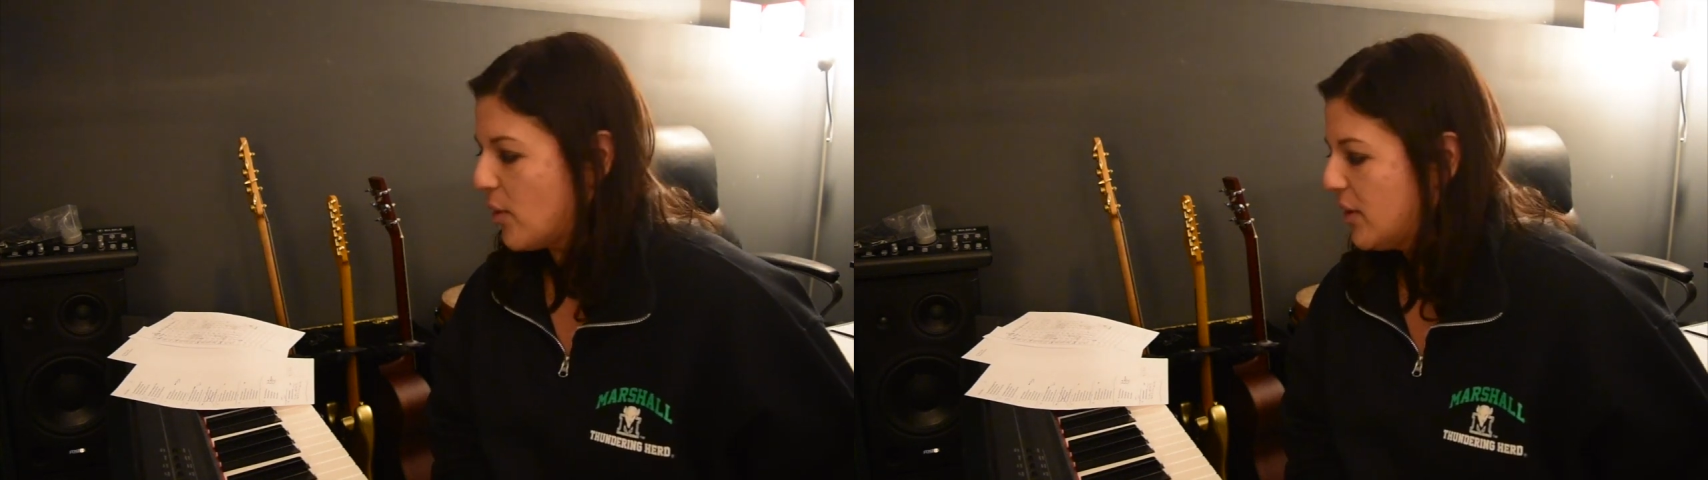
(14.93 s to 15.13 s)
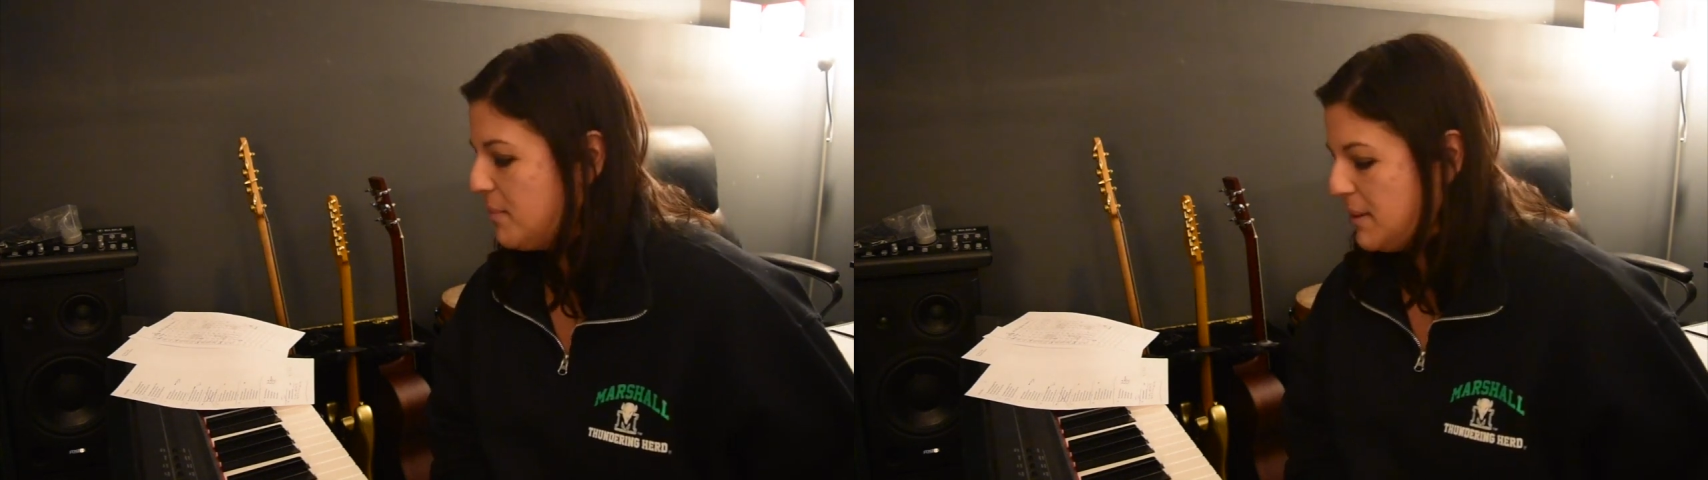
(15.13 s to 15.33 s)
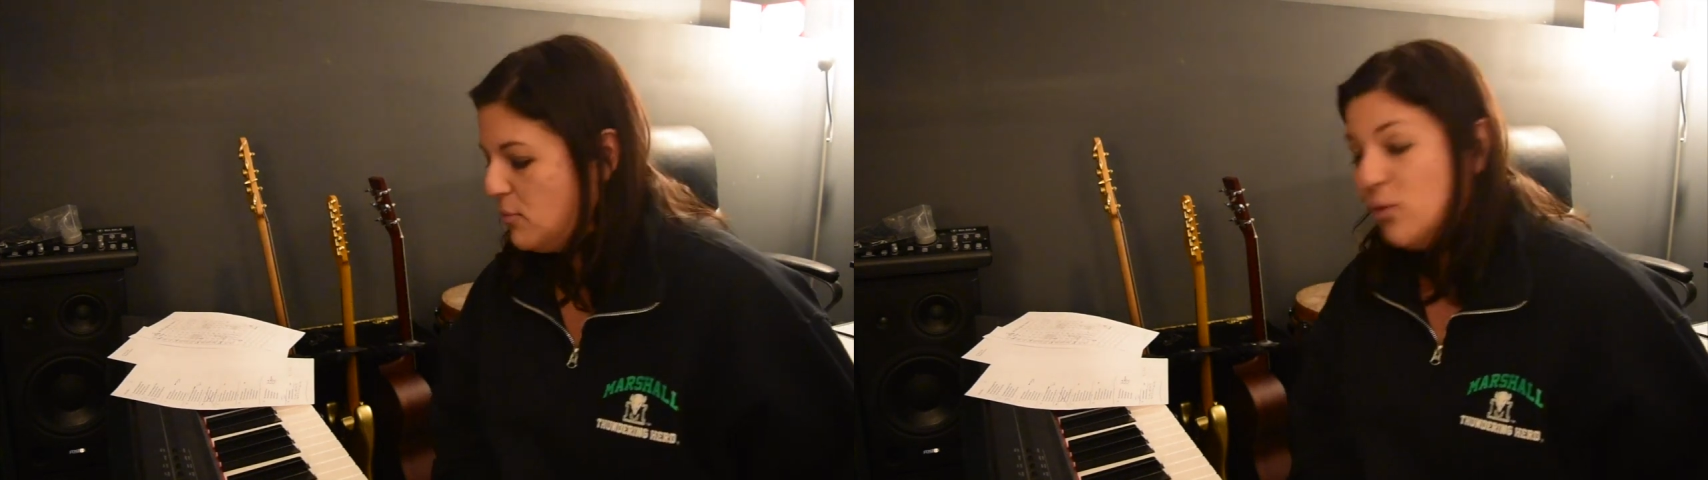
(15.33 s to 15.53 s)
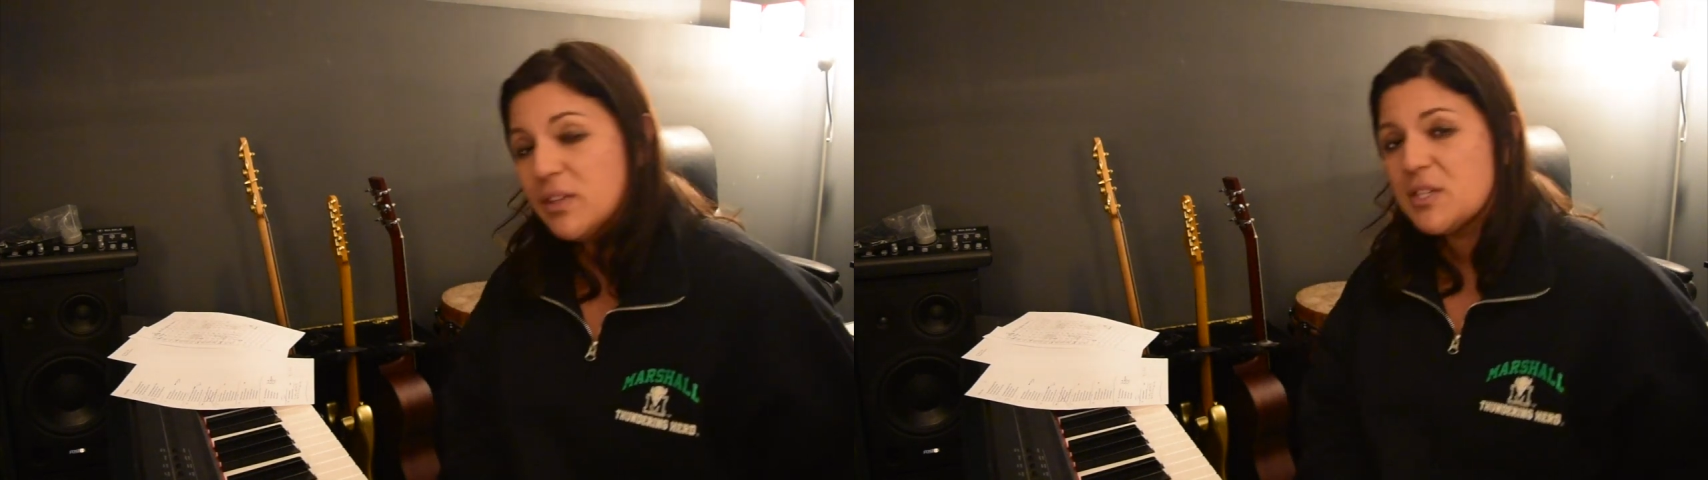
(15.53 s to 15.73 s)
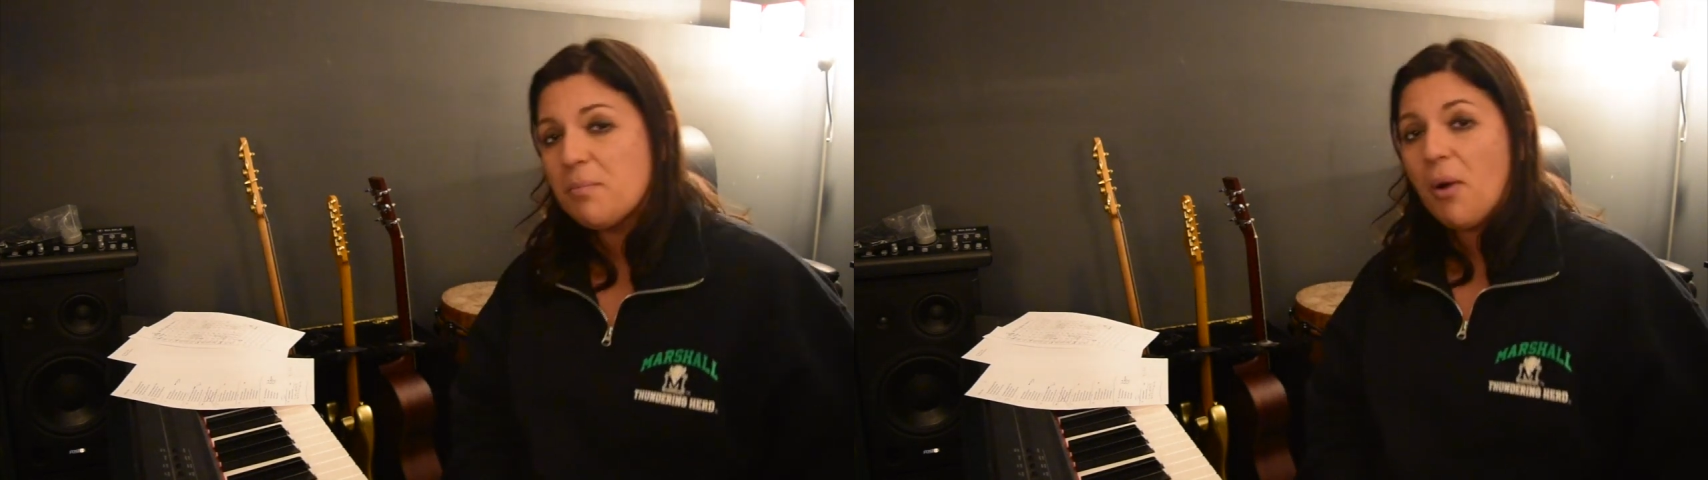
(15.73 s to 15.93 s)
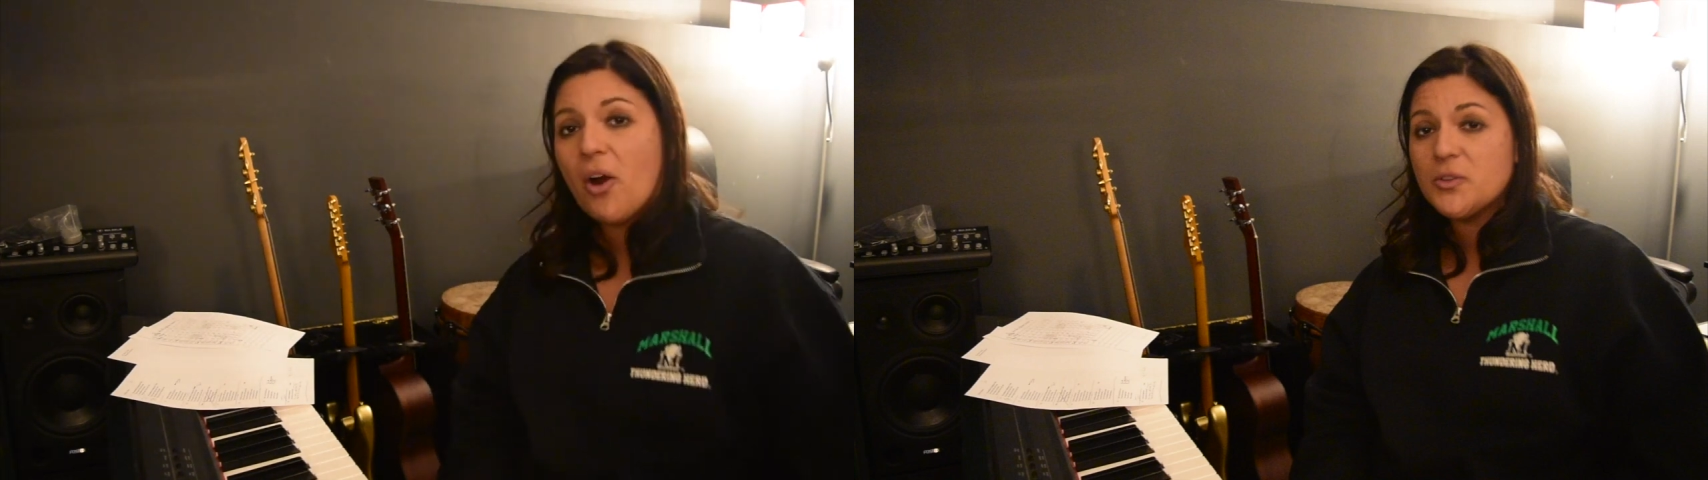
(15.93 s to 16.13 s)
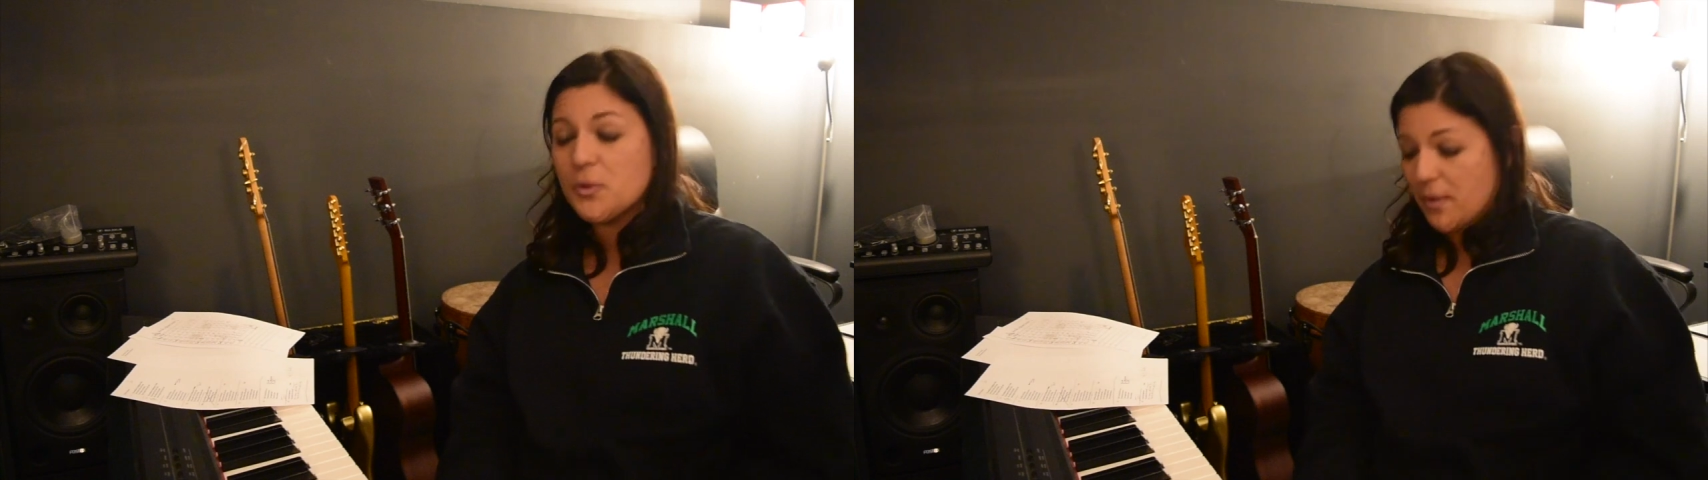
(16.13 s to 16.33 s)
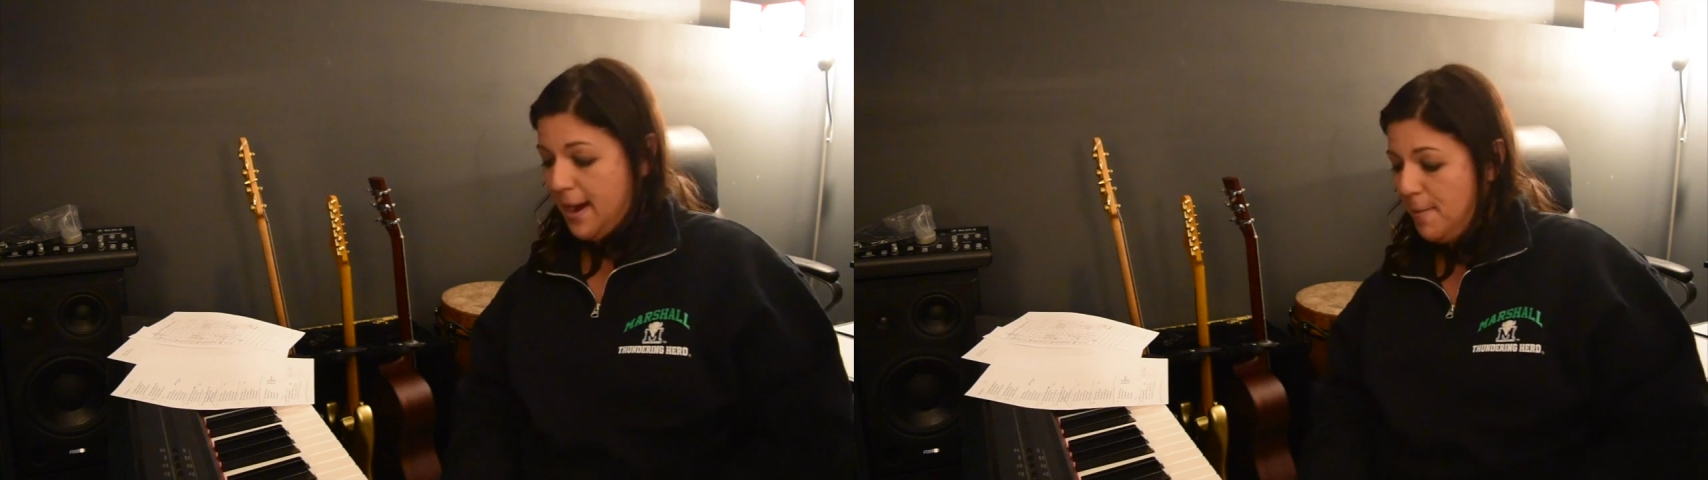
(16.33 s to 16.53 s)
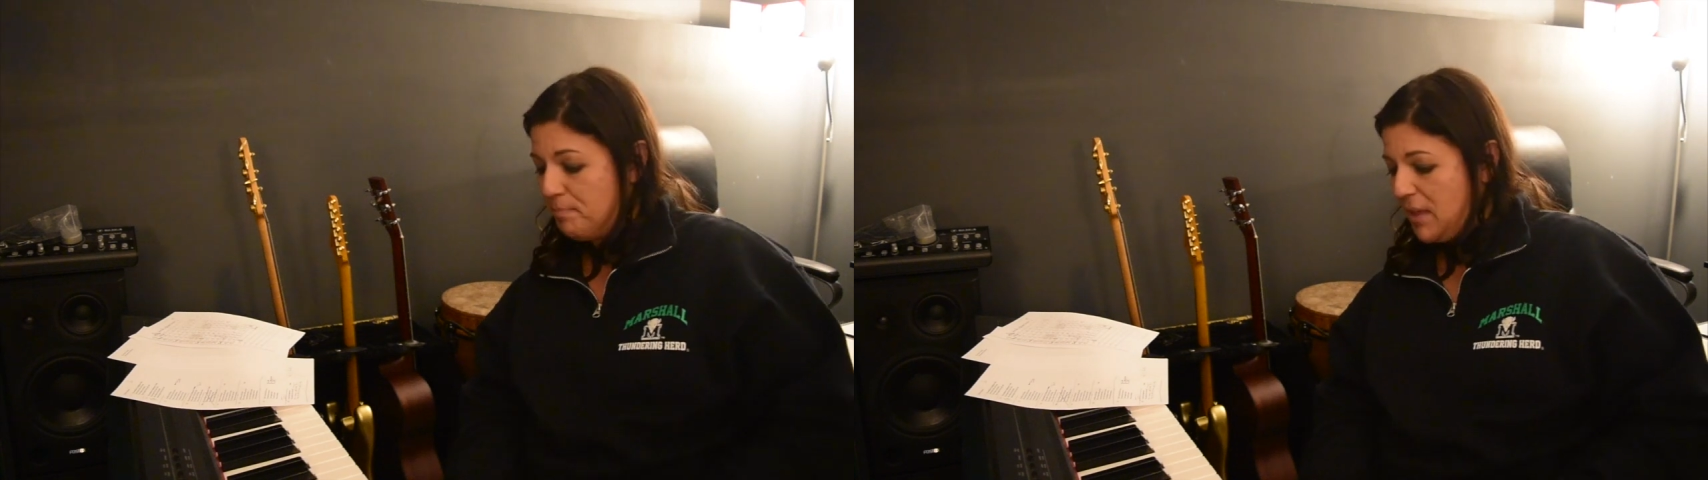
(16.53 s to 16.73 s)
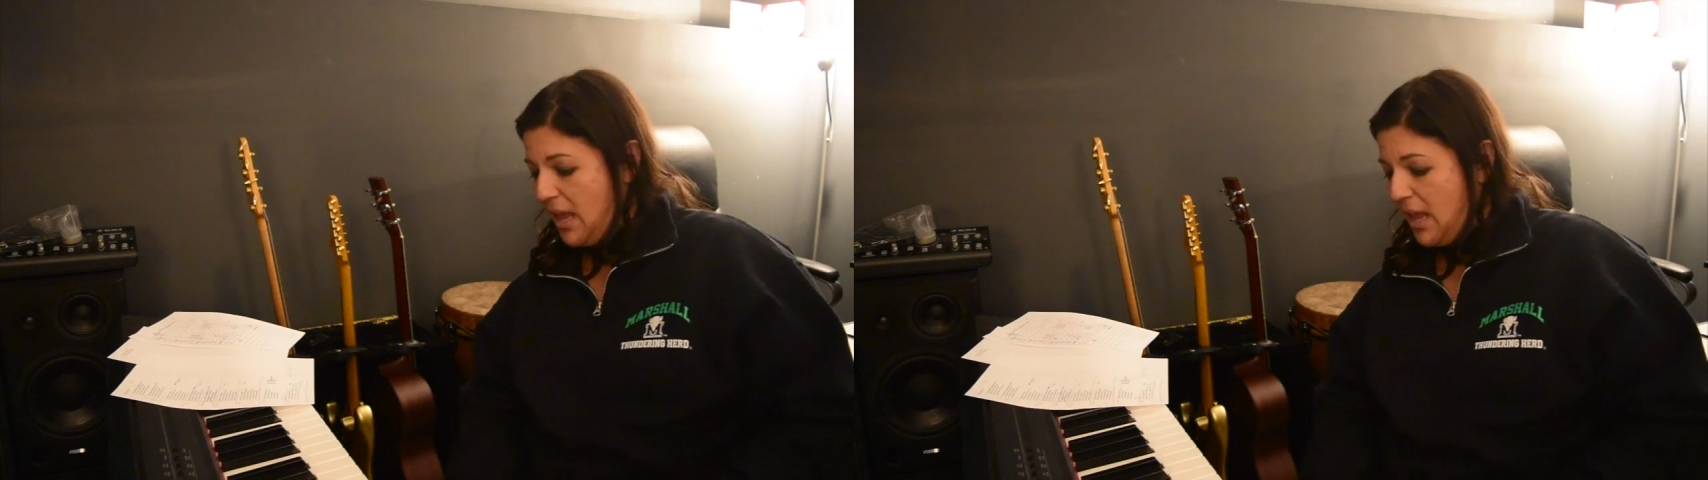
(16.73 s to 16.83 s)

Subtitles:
We're going to be moving some parts around.